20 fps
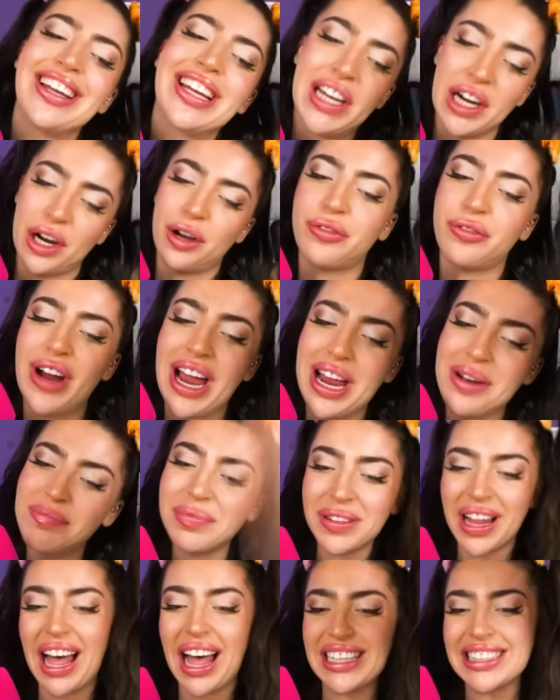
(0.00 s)
Girlfriend
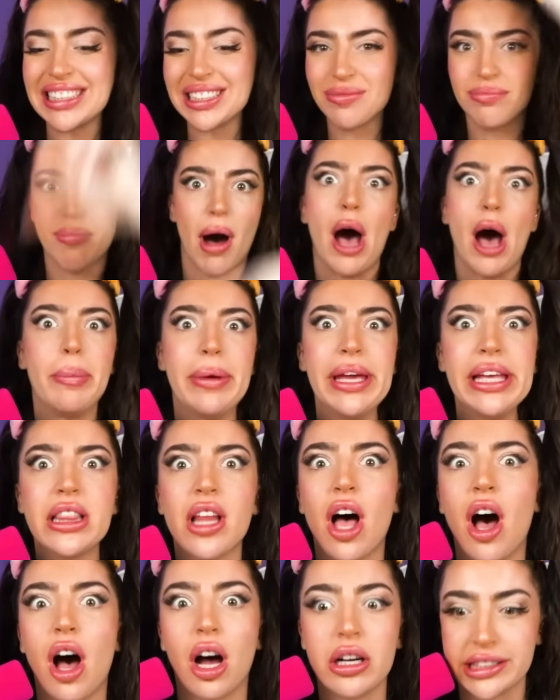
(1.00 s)
plus mommy
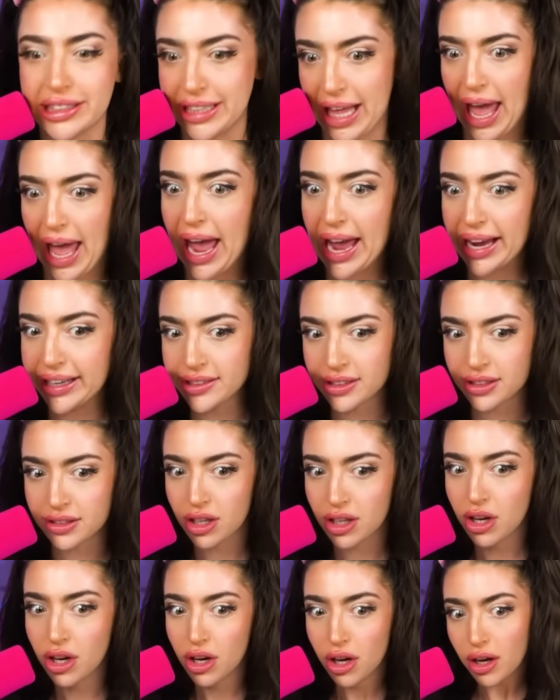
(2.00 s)
long legs
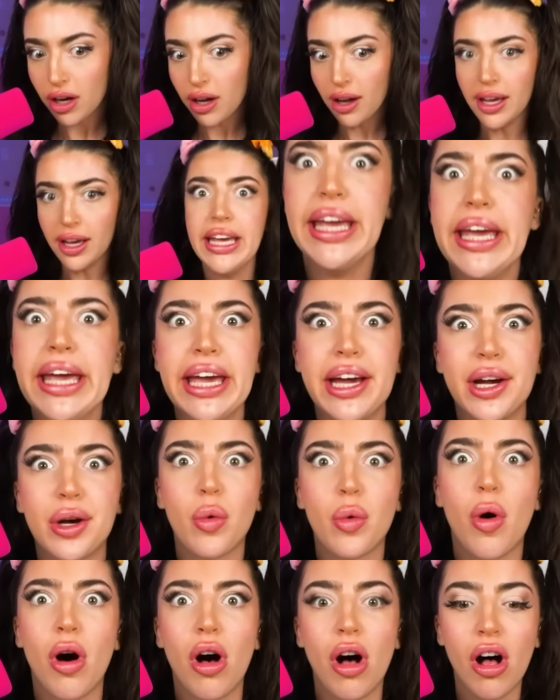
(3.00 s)

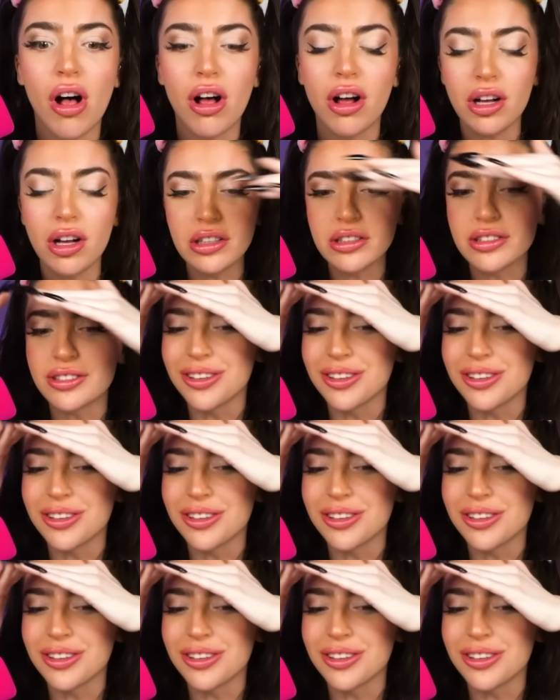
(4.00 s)
equals.